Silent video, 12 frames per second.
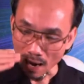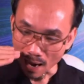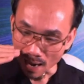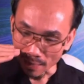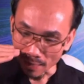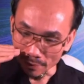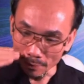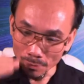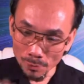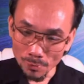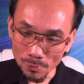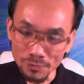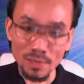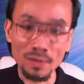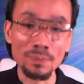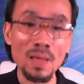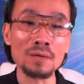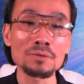I do
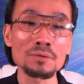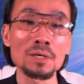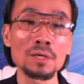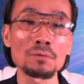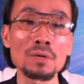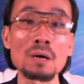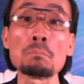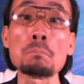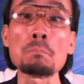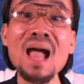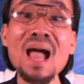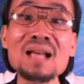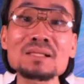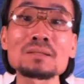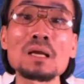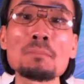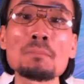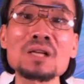think that the
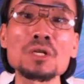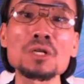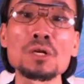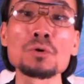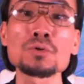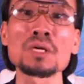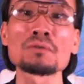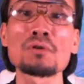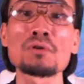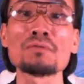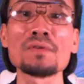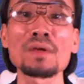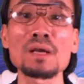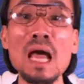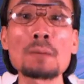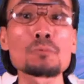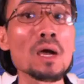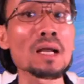best solution for
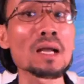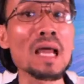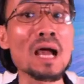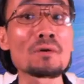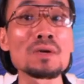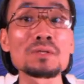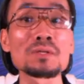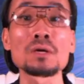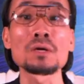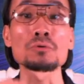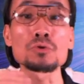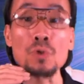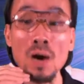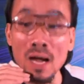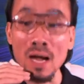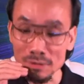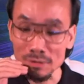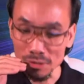Vietnam right now is
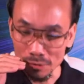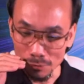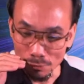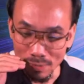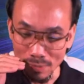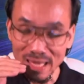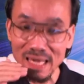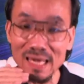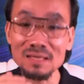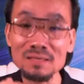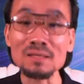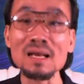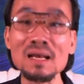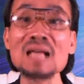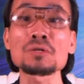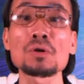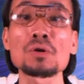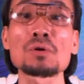try to
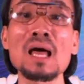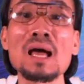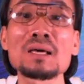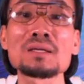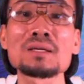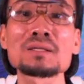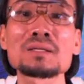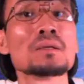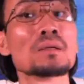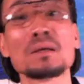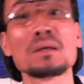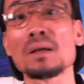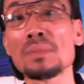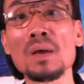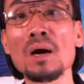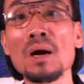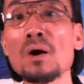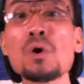internationalize
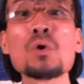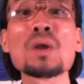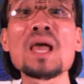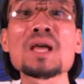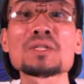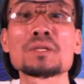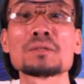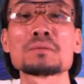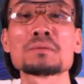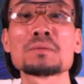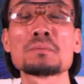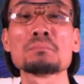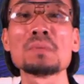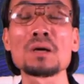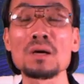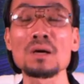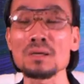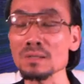the whole nation,
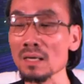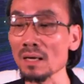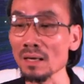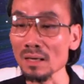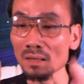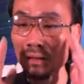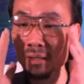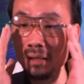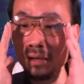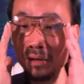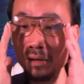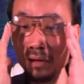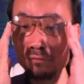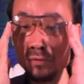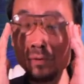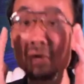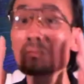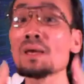because if
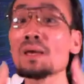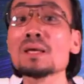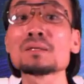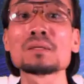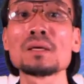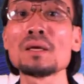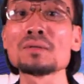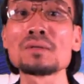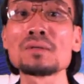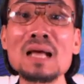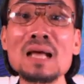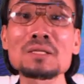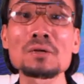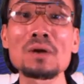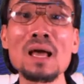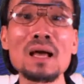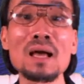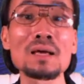you don't
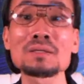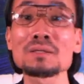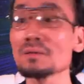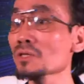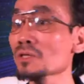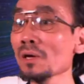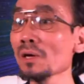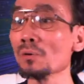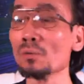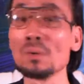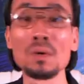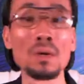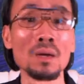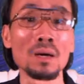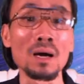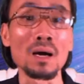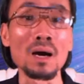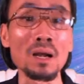internationalize, still
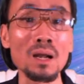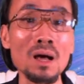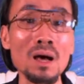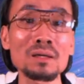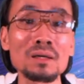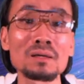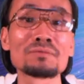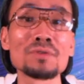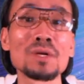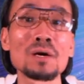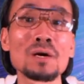a lot of